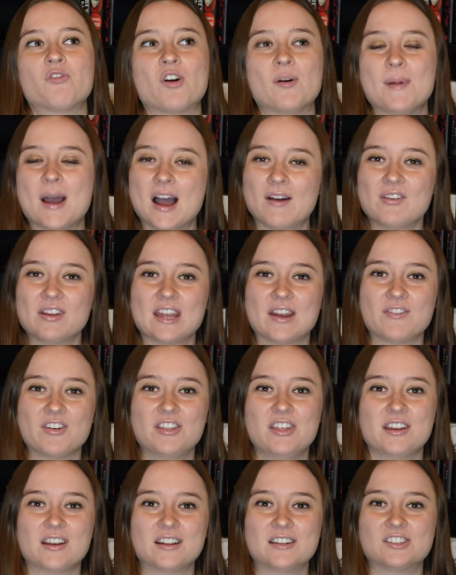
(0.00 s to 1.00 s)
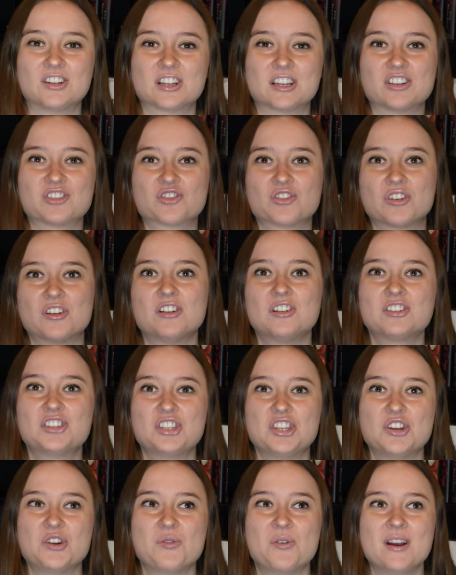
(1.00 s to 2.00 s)
from having everything under control
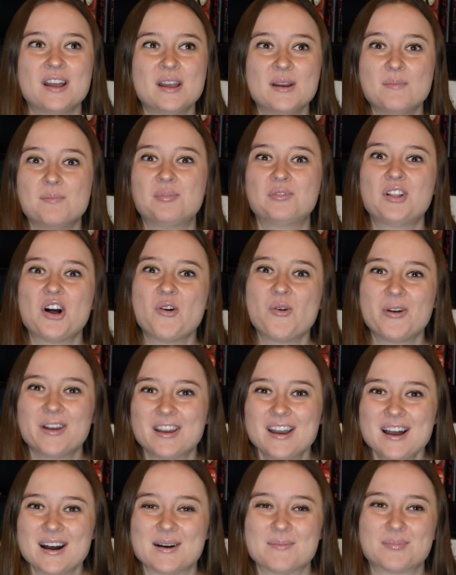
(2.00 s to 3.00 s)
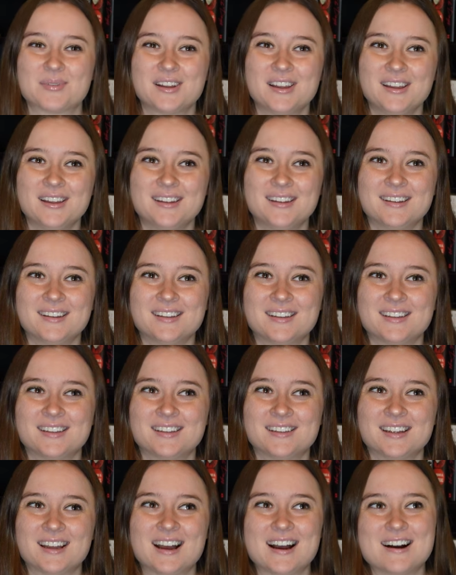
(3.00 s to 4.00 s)
to blowing up.
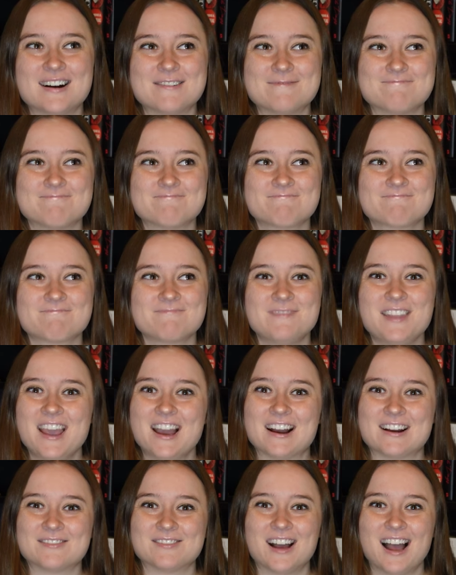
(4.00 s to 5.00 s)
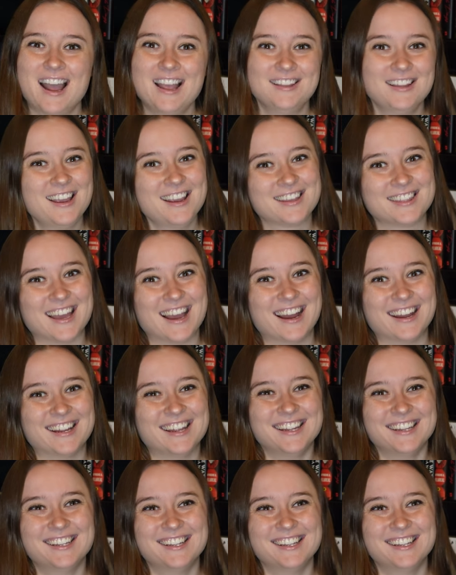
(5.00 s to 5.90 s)
Um, yeah, I like that.